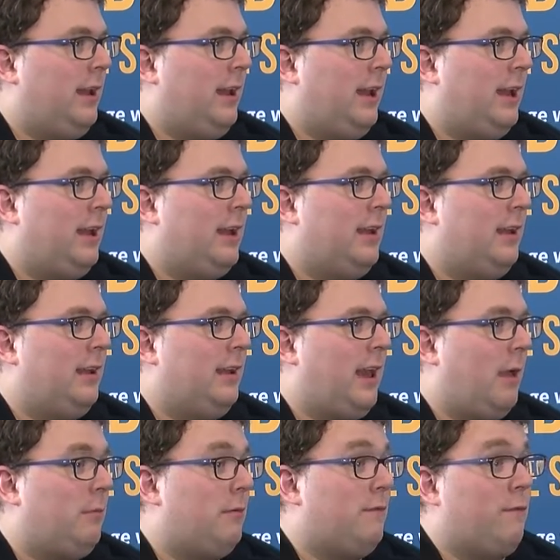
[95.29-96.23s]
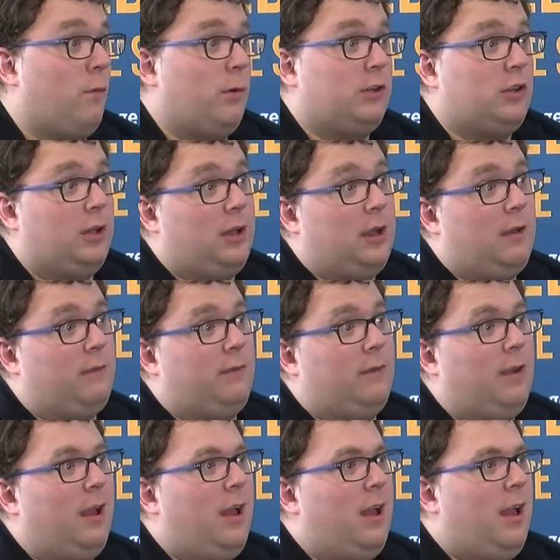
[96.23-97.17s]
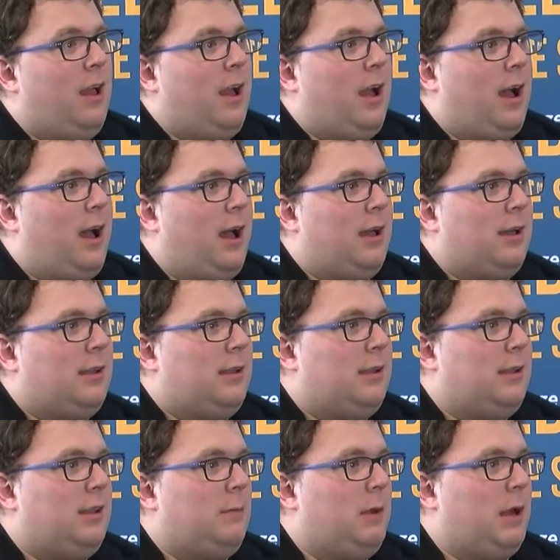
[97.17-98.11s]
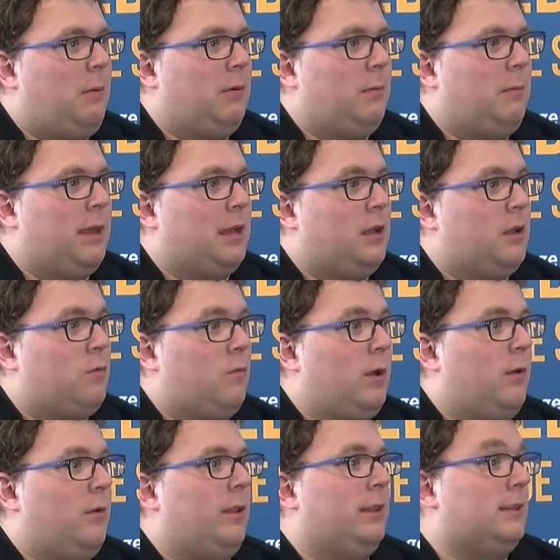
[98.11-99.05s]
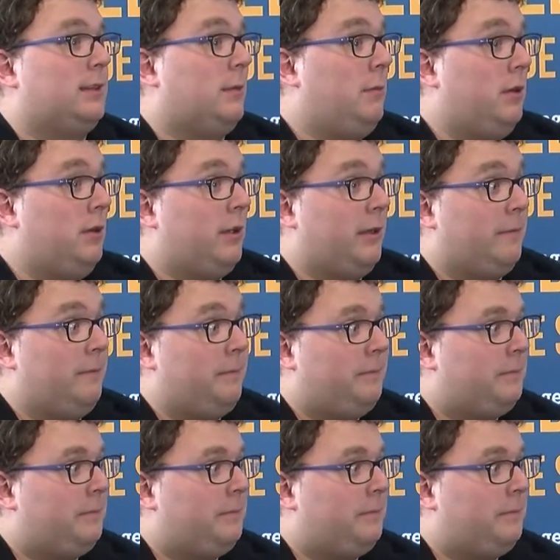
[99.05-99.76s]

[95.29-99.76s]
and I've been fortunate enough to be able to make a career in this community.